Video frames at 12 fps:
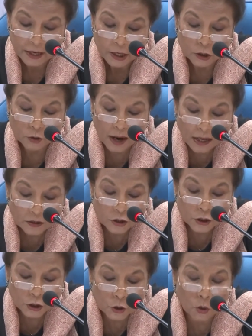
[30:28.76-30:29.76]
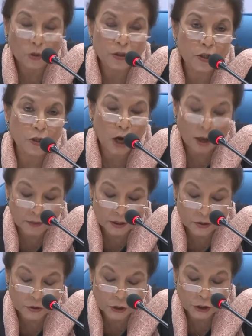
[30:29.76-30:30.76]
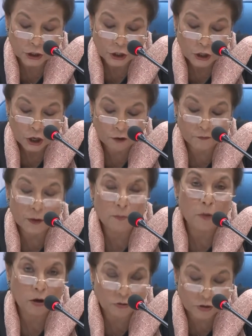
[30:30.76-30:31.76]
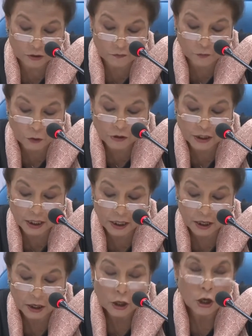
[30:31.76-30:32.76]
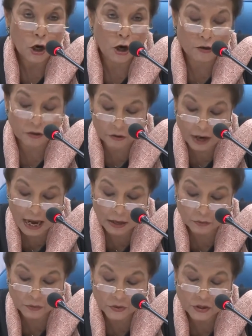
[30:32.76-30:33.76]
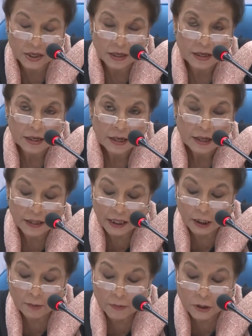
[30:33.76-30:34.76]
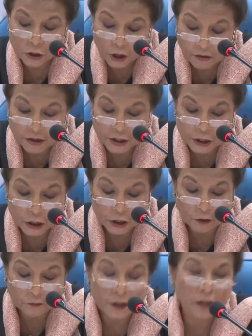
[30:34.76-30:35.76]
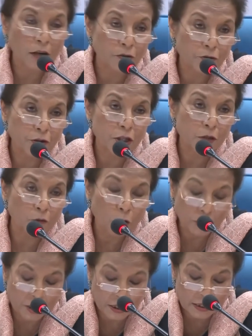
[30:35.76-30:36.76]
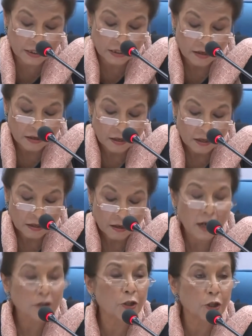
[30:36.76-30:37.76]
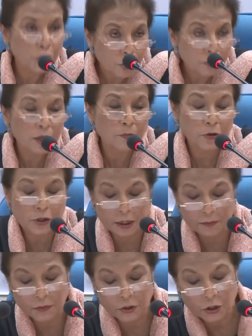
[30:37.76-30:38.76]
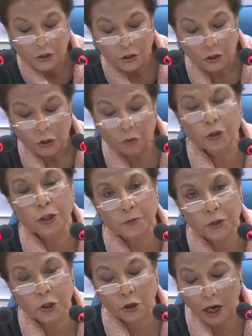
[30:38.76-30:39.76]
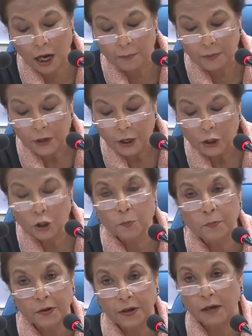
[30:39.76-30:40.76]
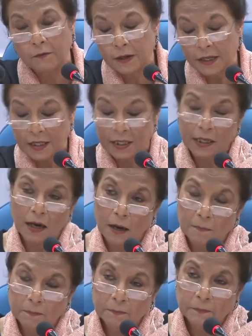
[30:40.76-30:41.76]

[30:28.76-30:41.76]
to underscore the dominance of the moderate voter on grounds that the majority of the country's voters are Sunni Muslims who subscribe to Barelvi Islam.